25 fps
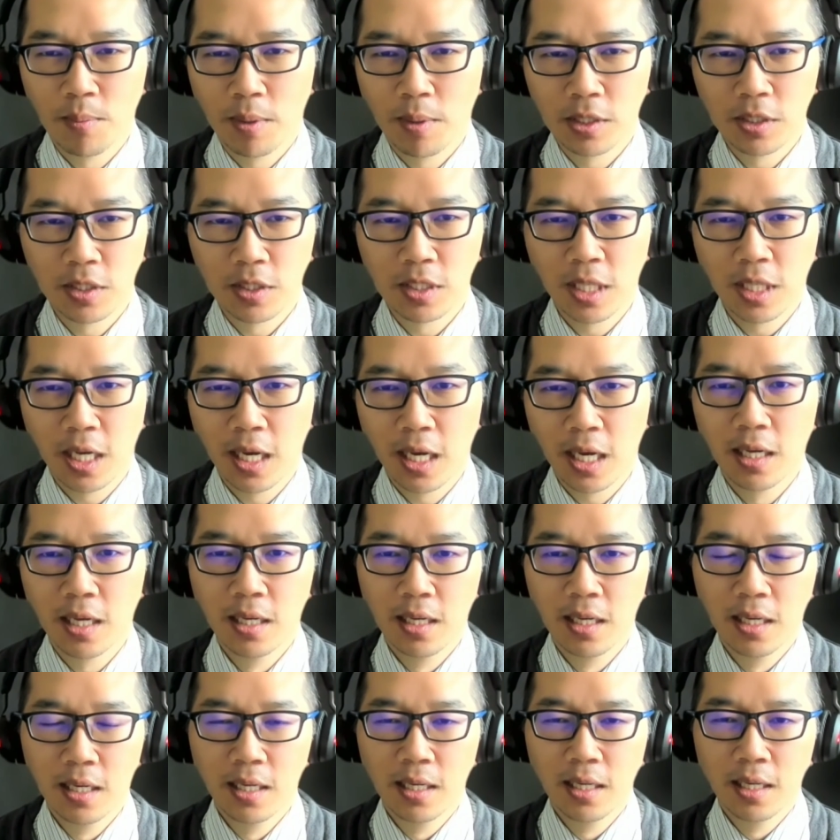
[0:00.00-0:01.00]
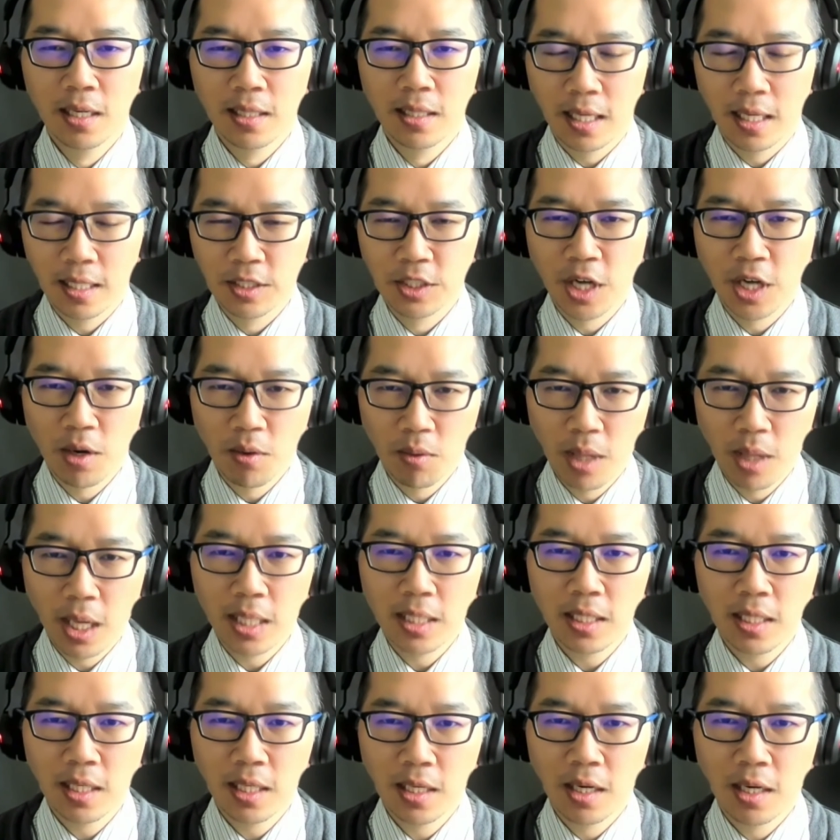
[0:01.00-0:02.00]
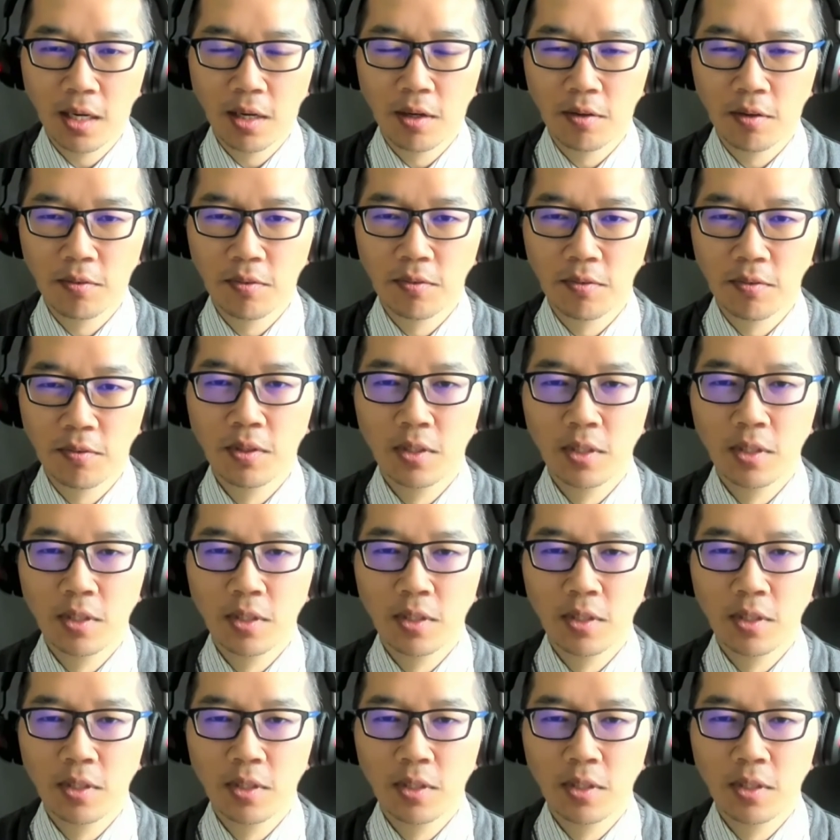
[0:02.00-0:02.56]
I'll just say the general idea of